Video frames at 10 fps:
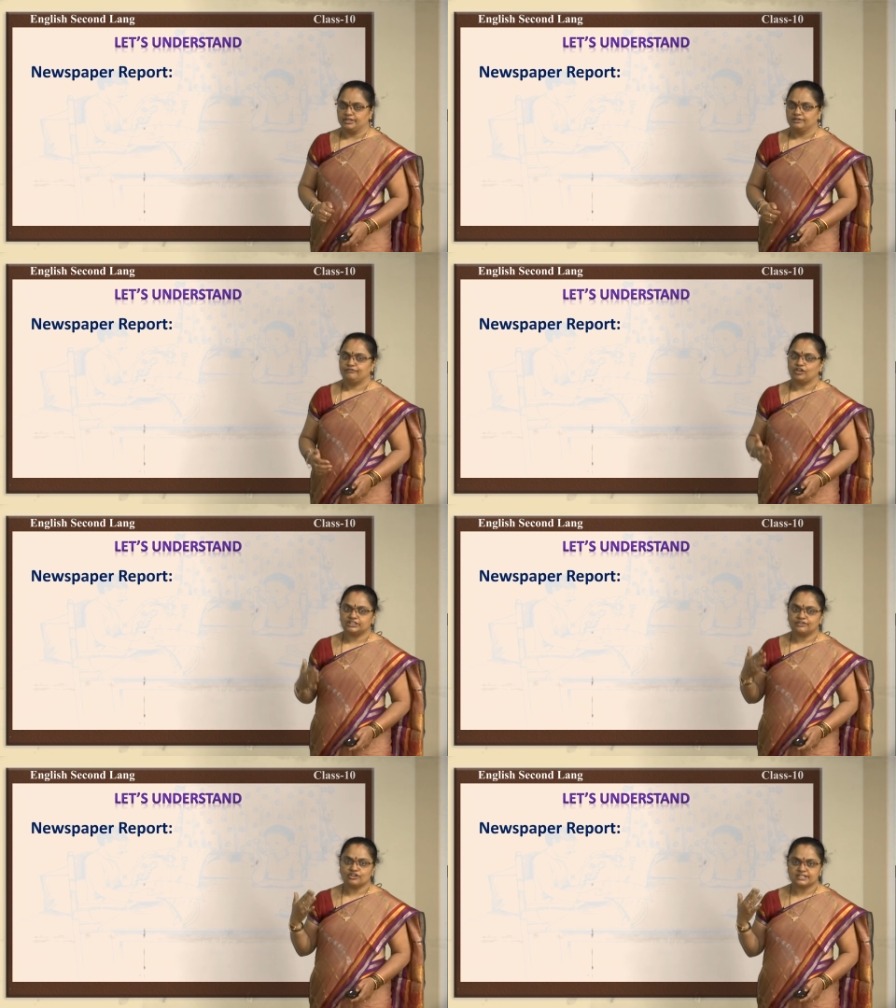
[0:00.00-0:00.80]

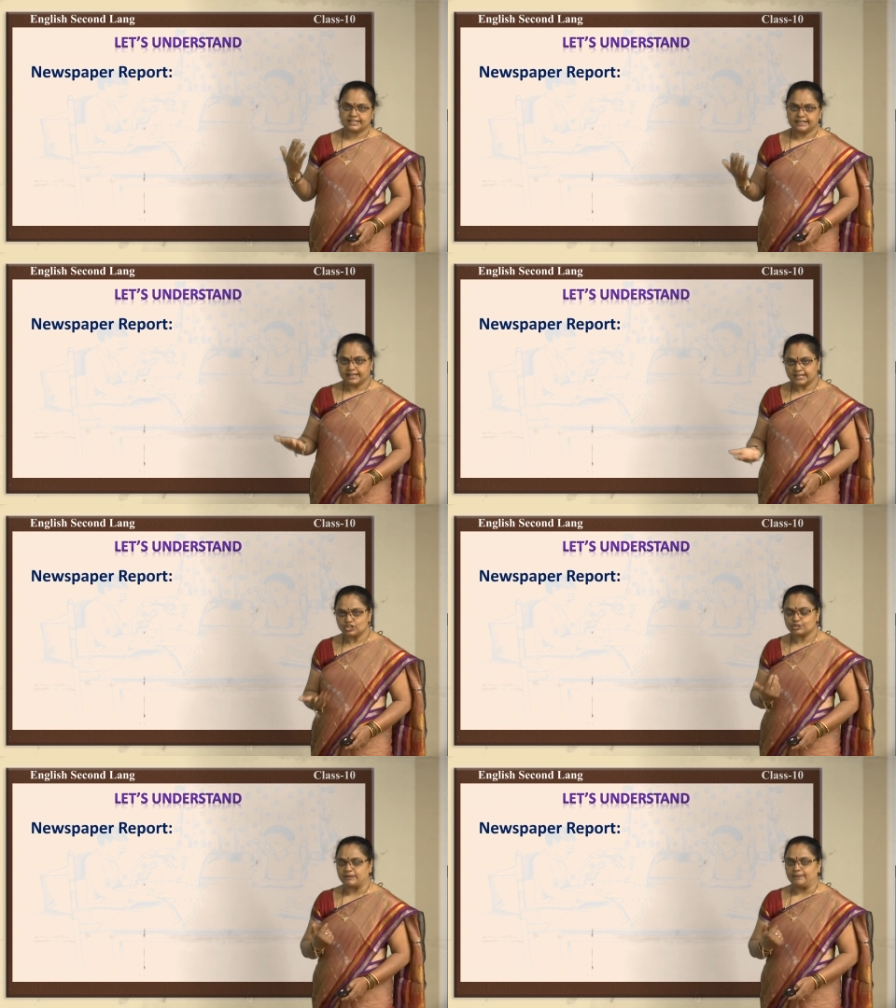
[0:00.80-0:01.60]
Father was reading a
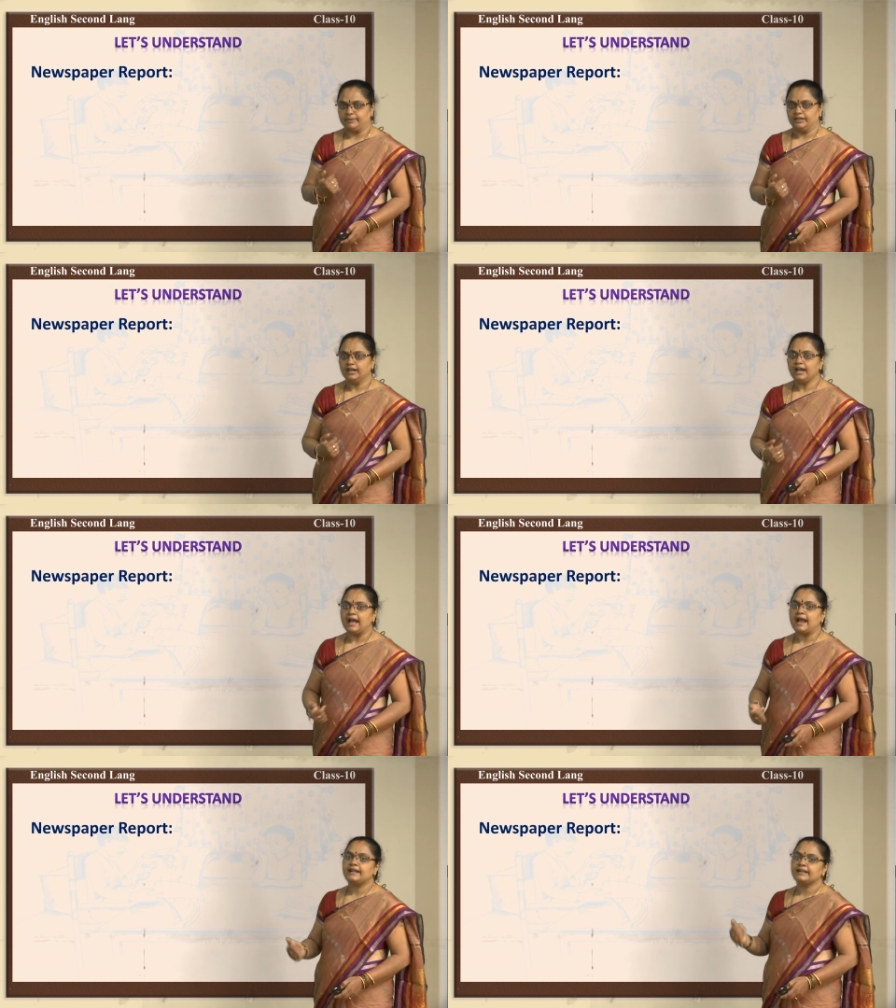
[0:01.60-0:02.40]
newspaper
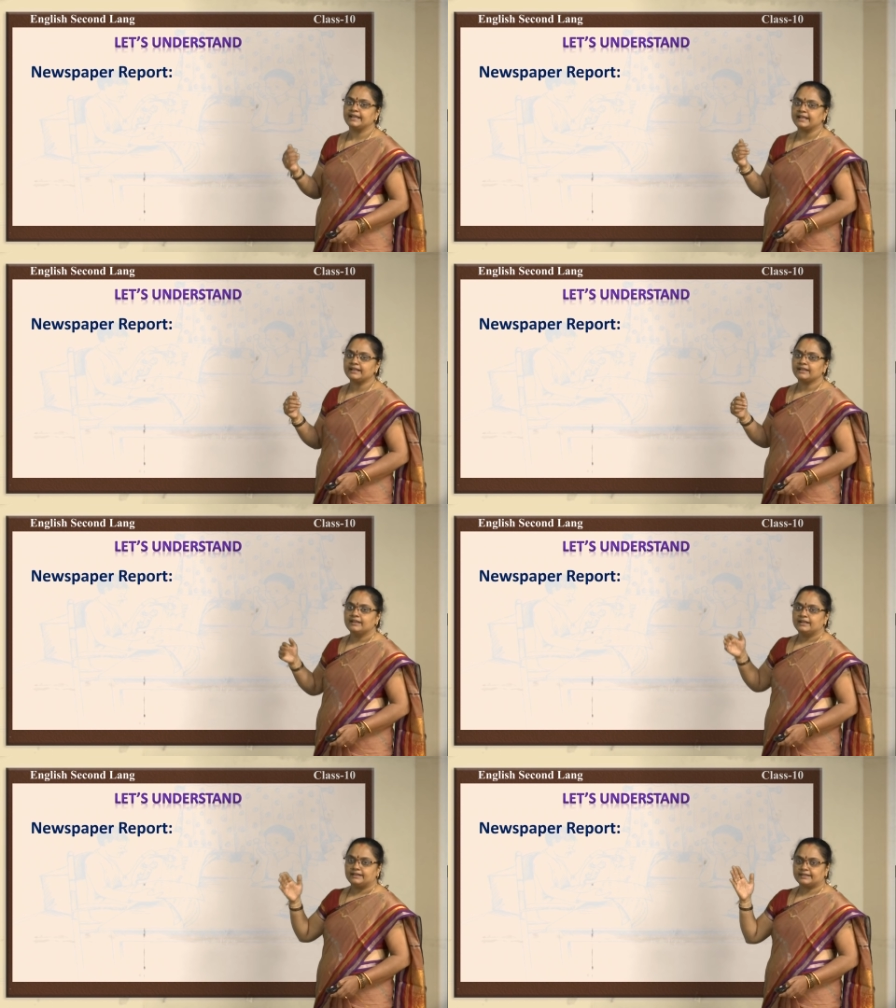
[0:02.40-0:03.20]
and he
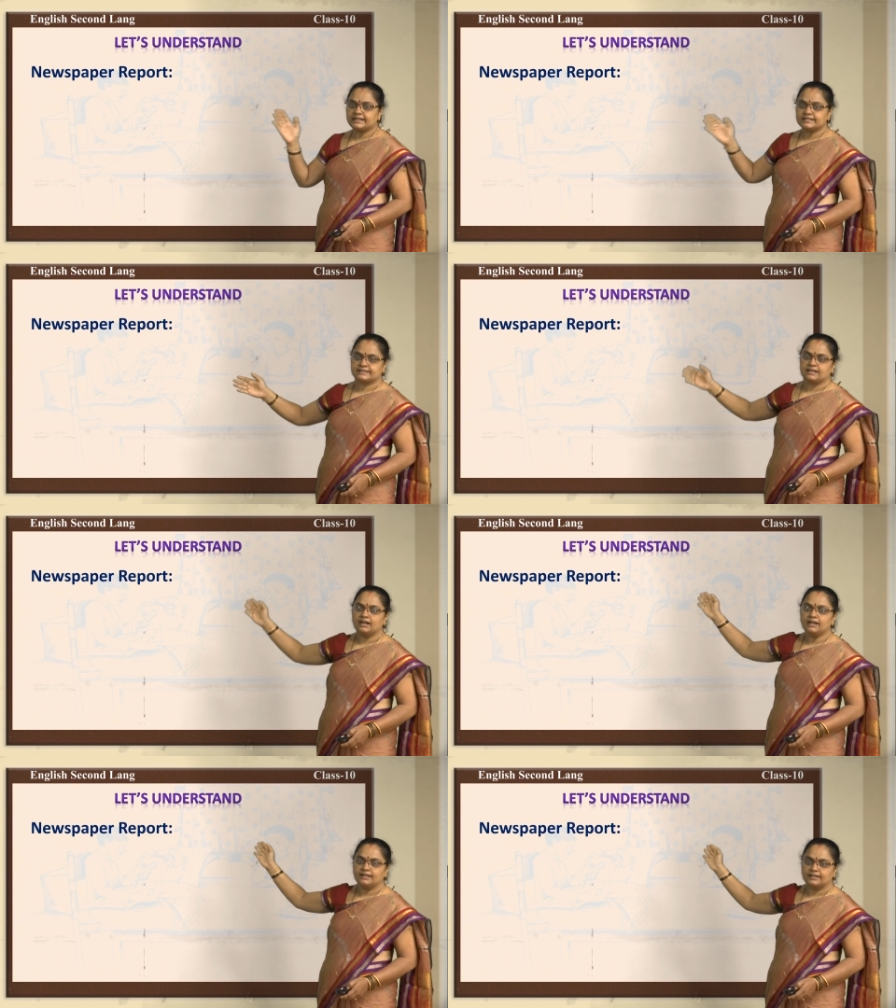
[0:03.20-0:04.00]
reads a
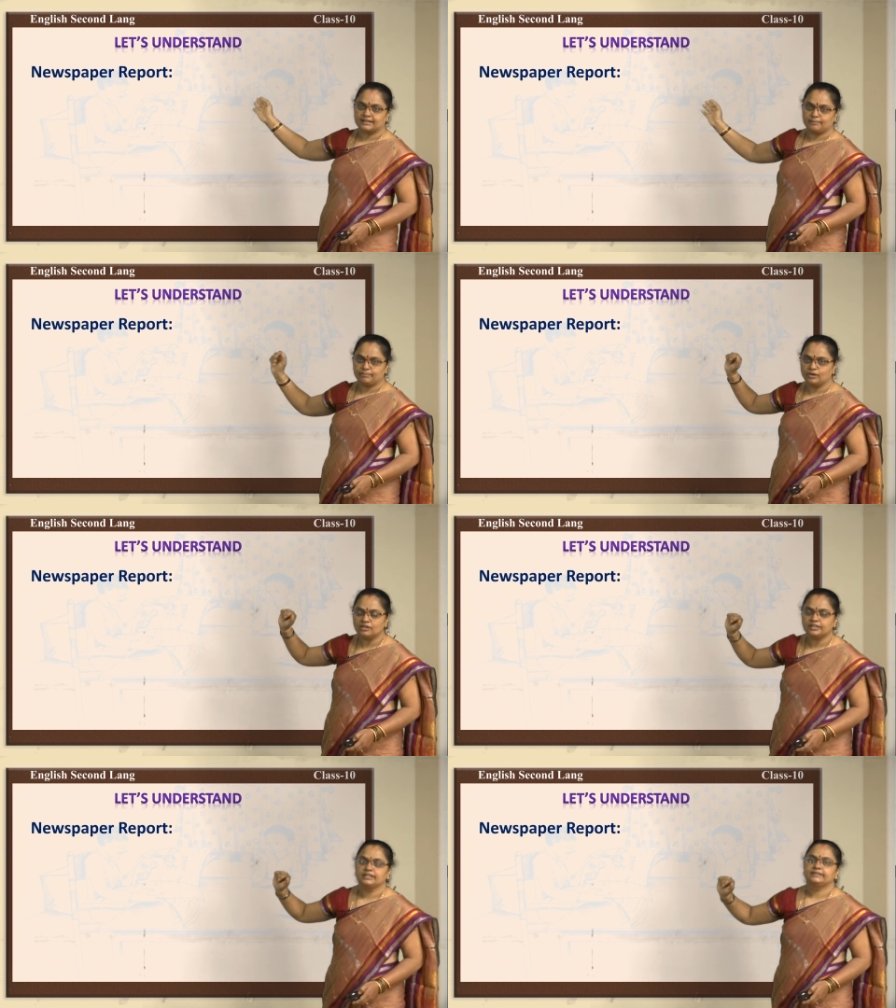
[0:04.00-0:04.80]

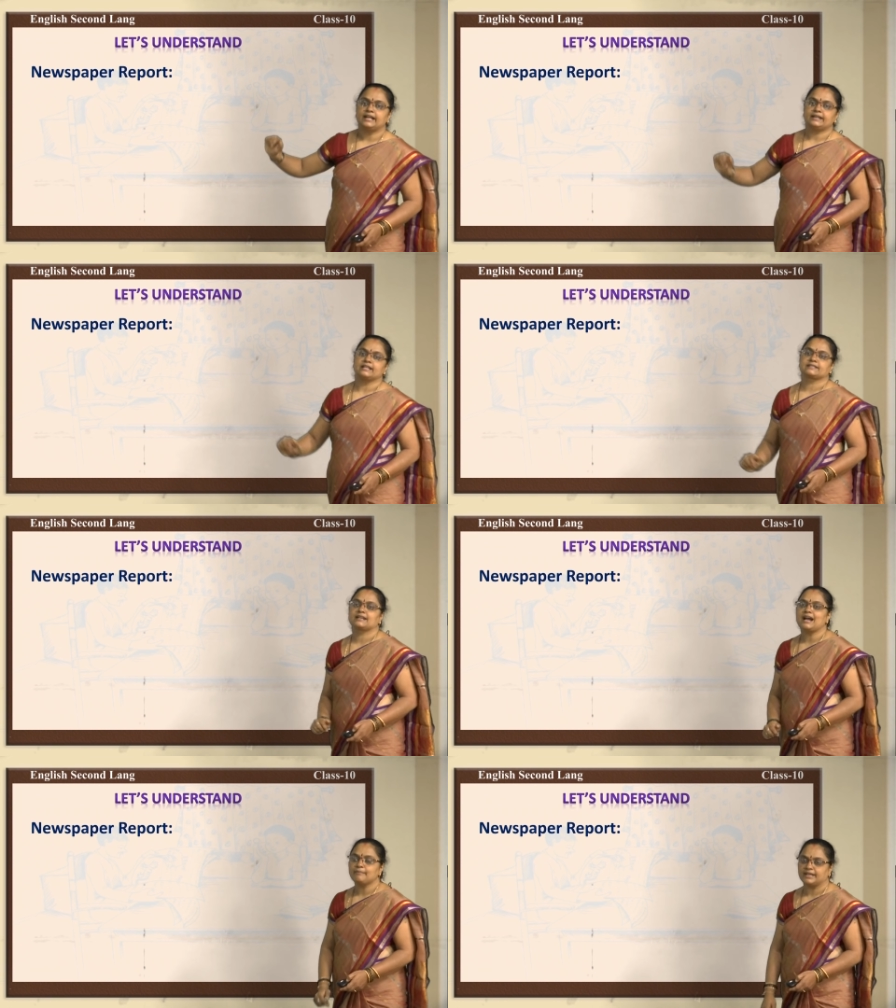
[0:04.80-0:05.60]
report that has
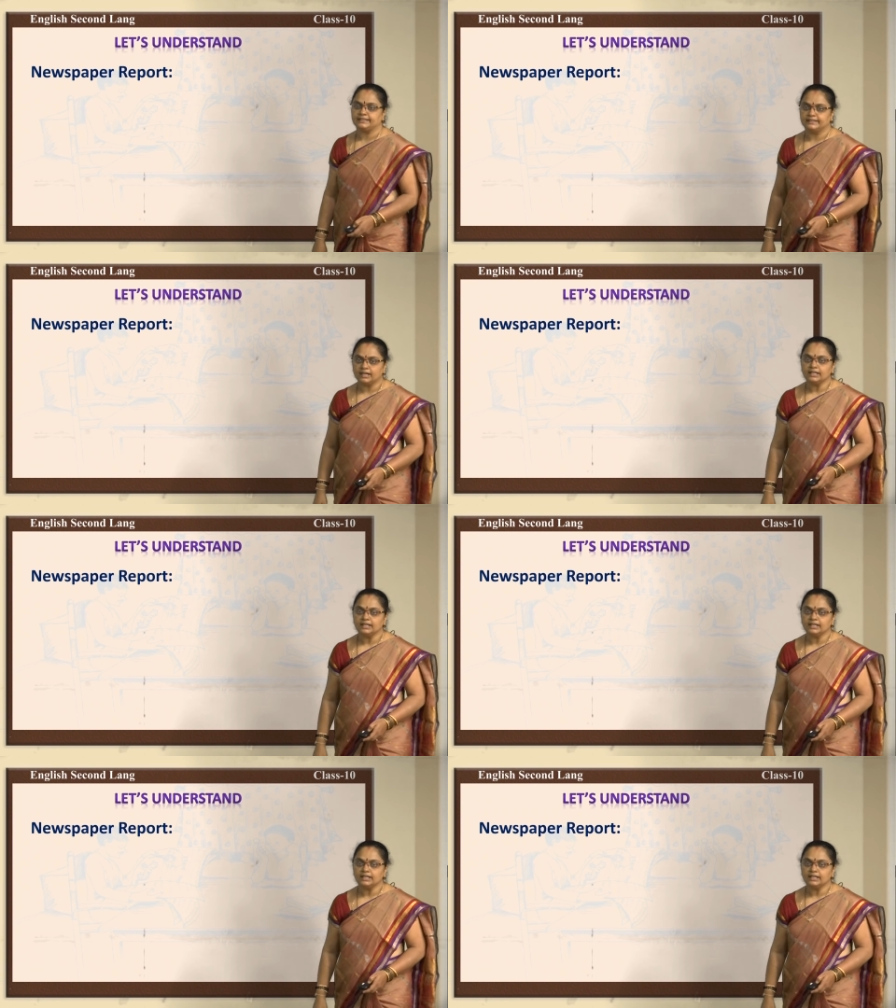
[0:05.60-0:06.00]
come in the